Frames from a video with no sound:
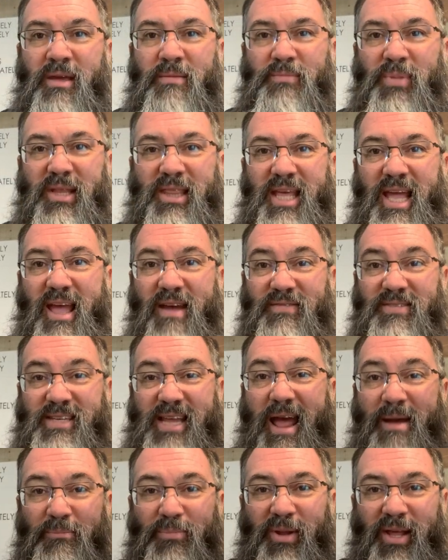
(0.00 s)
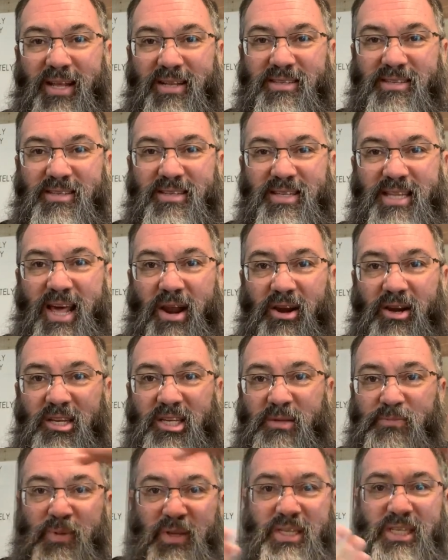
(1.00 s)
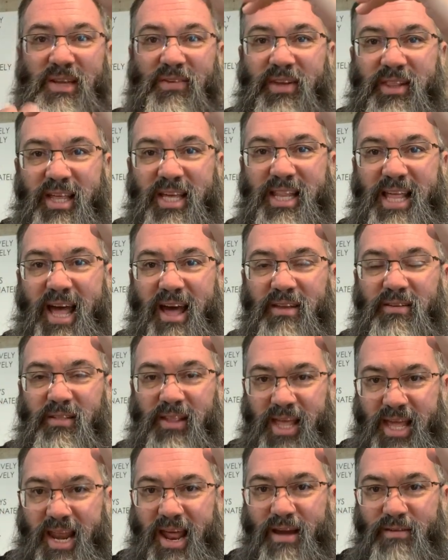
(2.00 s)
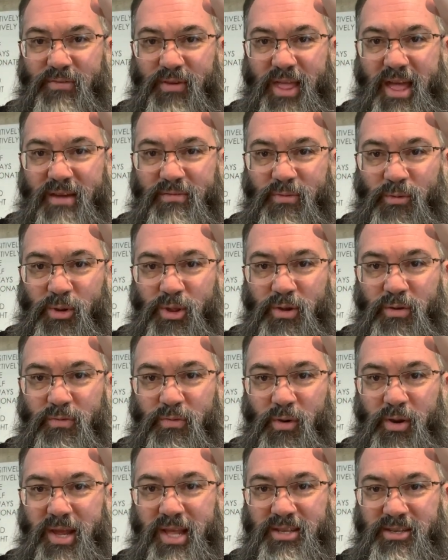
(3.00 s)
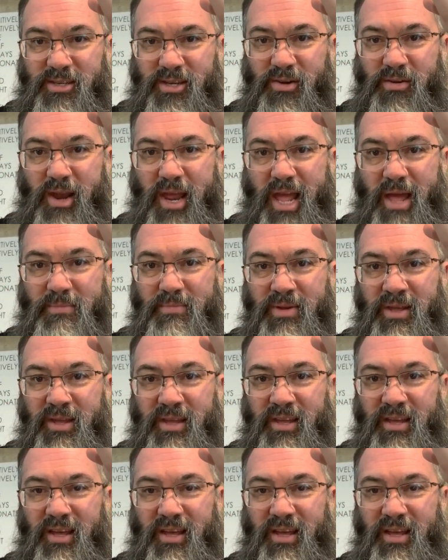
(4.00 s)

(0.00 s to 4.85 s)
But they have templates that are specifically laid out for that for you, for Instagram,